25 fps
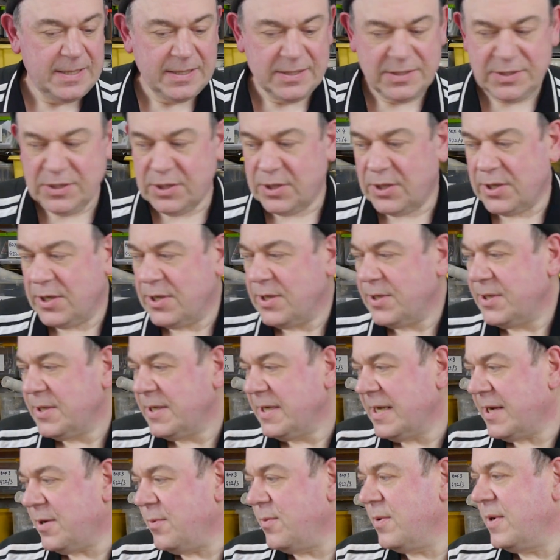So
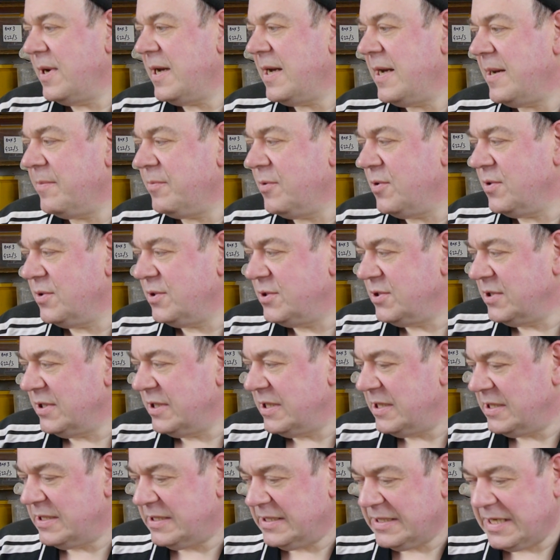now I'm going
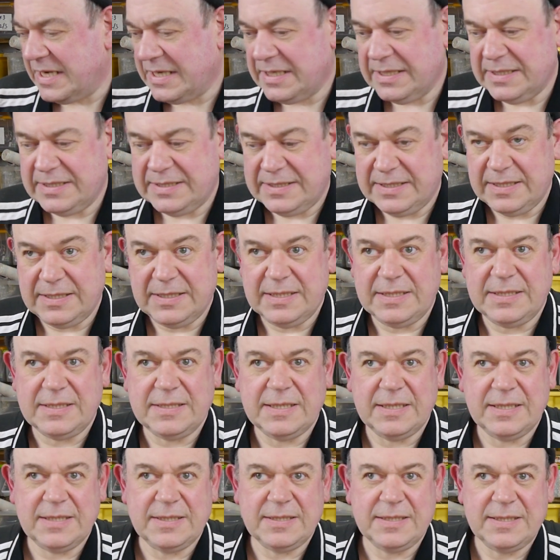to start listing
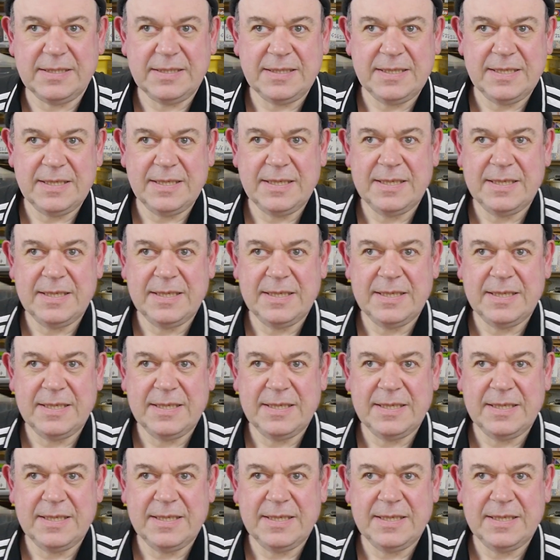these things.